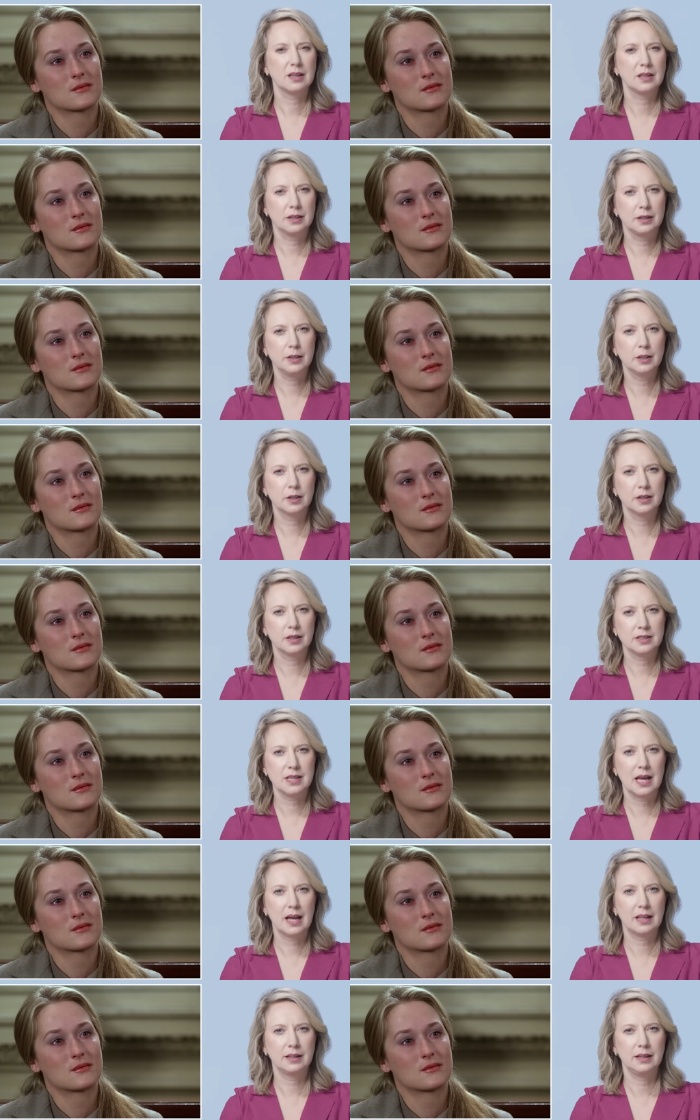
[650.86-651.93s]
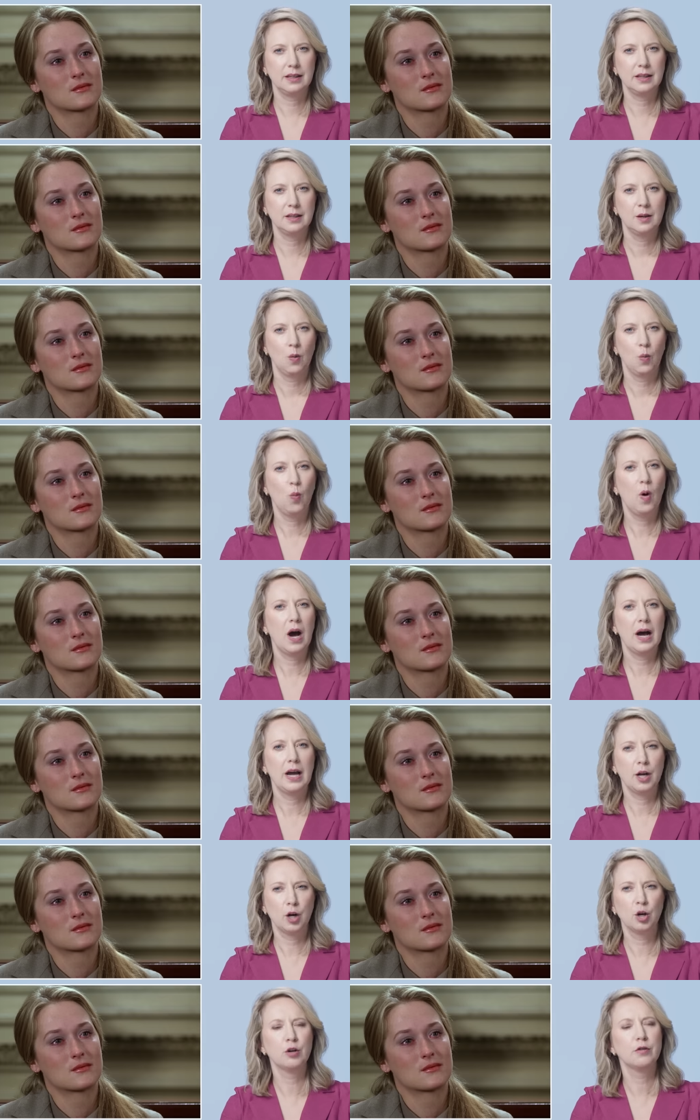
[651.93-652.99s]
Speaker 1: not clear exactly
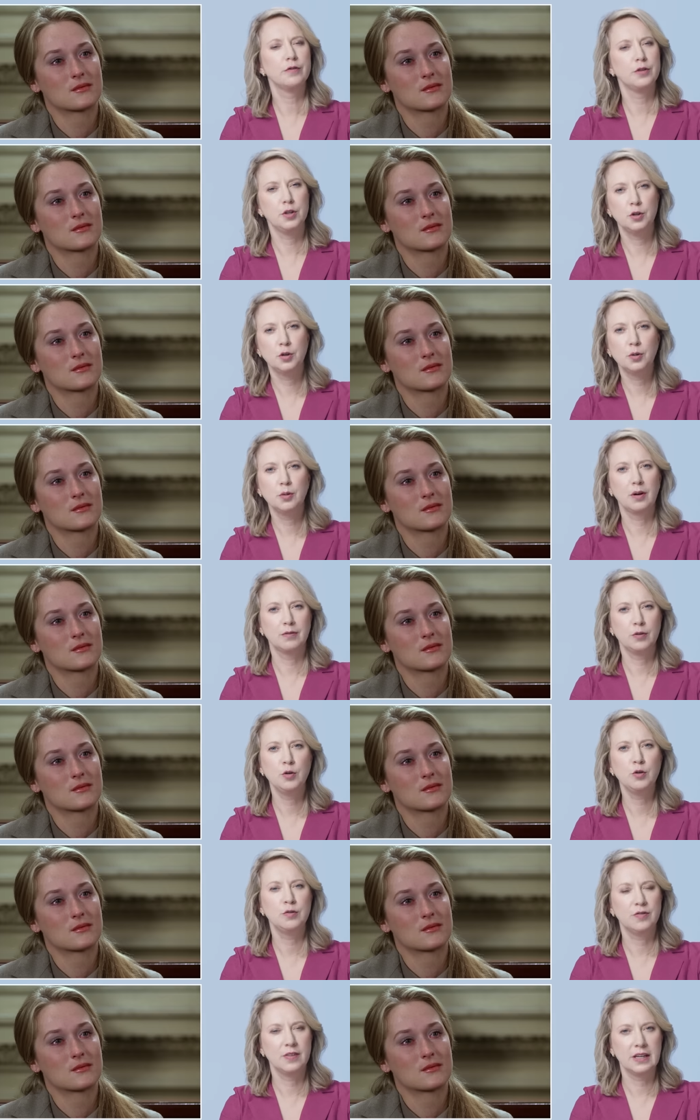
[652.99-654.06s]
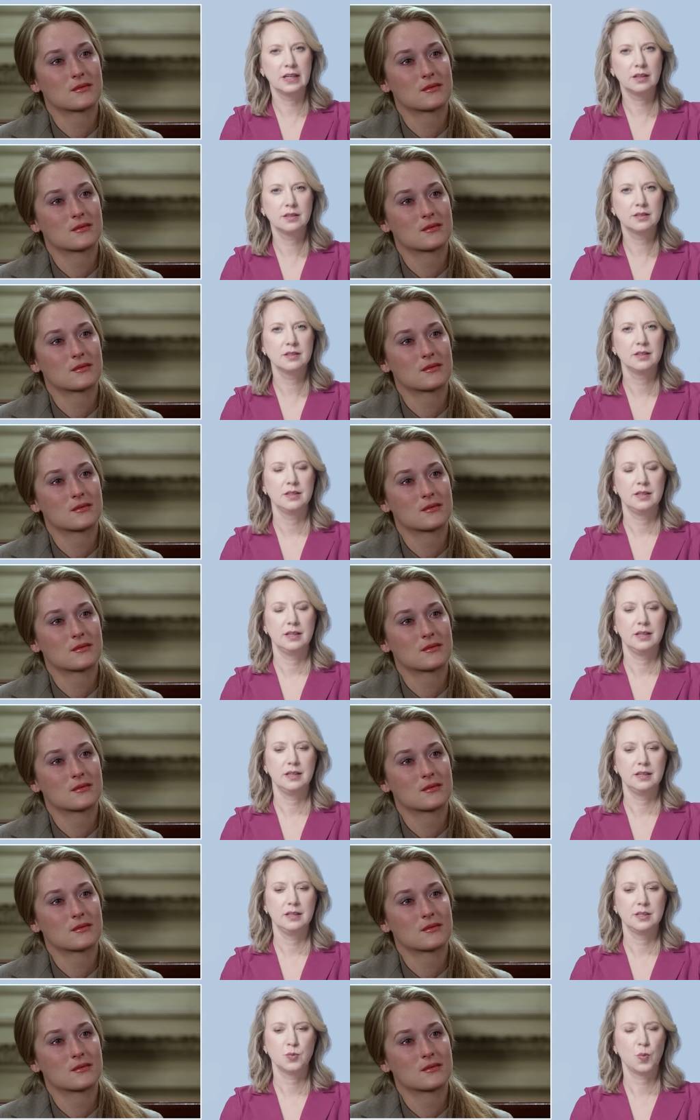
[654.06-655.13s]
why her view of who failed
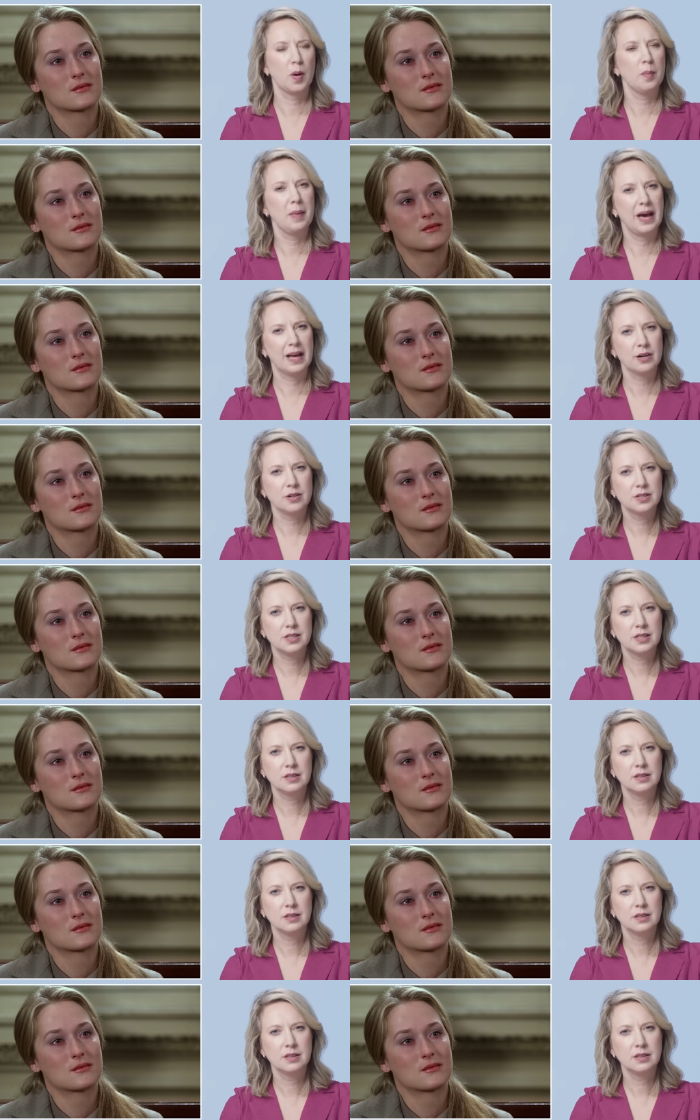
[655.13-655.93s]
is what matters